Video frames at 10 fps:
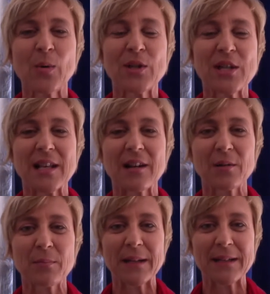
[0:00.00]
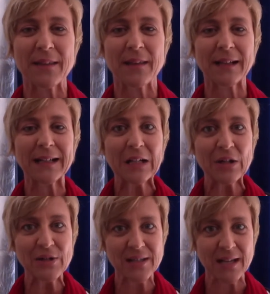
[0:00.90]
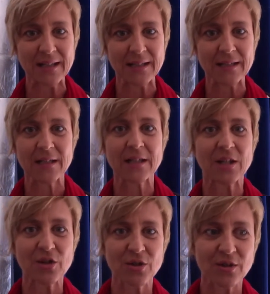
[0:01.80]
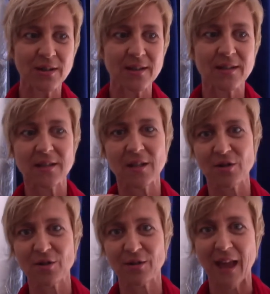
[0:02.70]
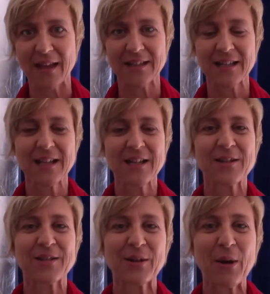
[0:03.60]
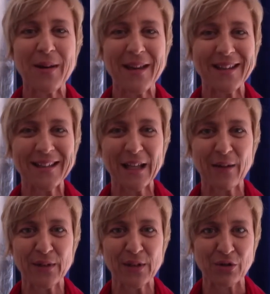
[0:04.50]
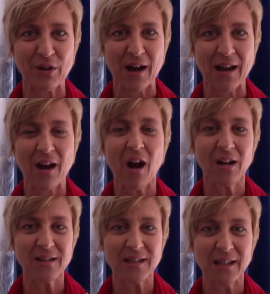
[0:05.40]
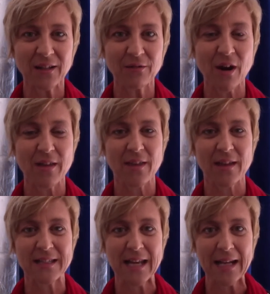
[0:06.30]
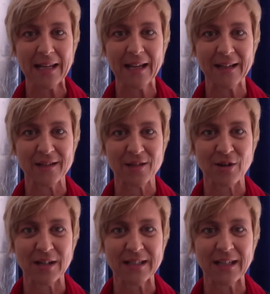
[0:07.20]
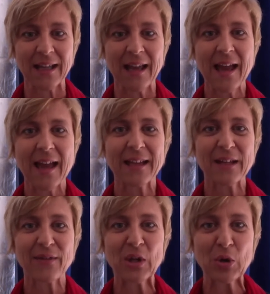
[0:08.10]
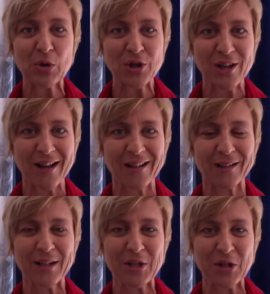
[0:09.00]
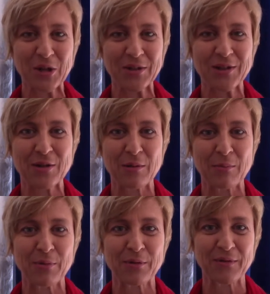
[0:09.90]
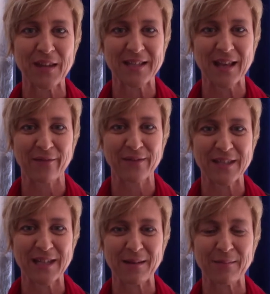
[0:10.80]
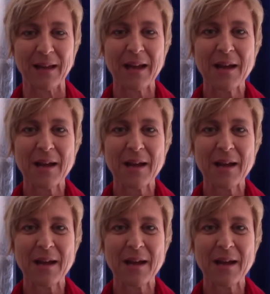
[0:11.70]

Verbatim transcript: which is a lot better than the closed ended, did you do this, did you do that? So go ahead and give it a try, asking rather than telling and instructing, and giving your child a chance to improve their self esteem.